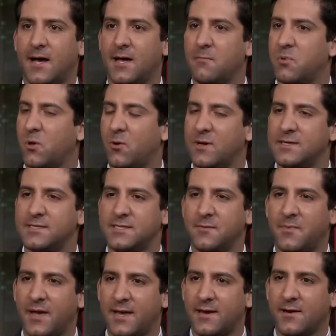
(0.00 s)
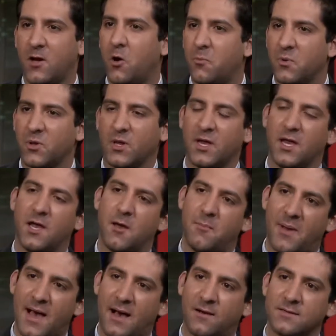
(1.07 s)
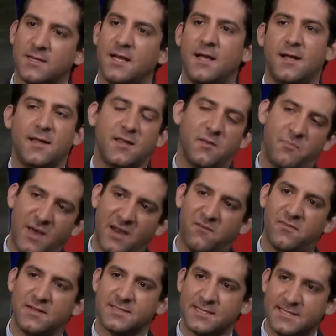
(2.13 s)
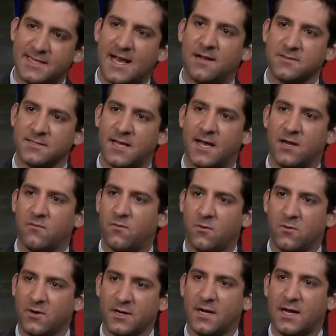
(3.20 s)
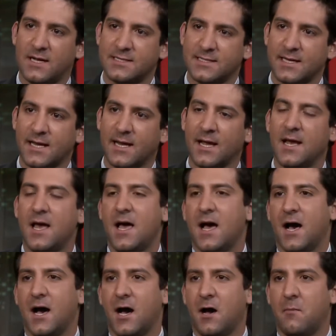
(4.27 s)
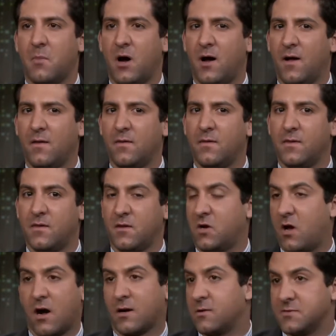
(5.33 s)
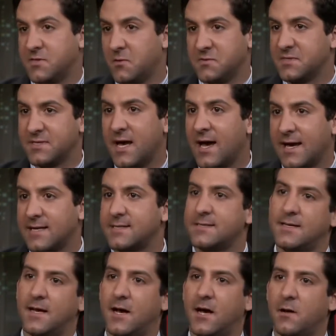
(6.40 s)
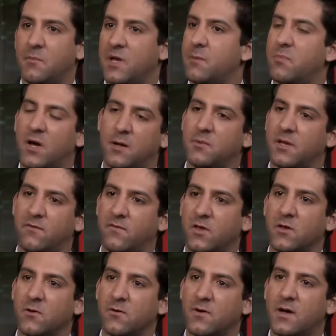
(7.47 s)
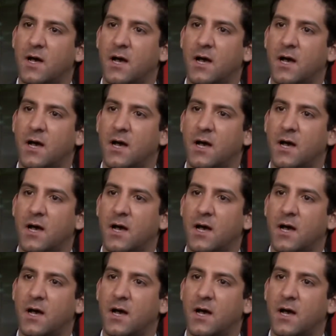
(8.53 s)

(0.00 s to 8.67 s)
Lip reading: employees debated openly about the benefits and downside of organizing on Gawker's own site in public view.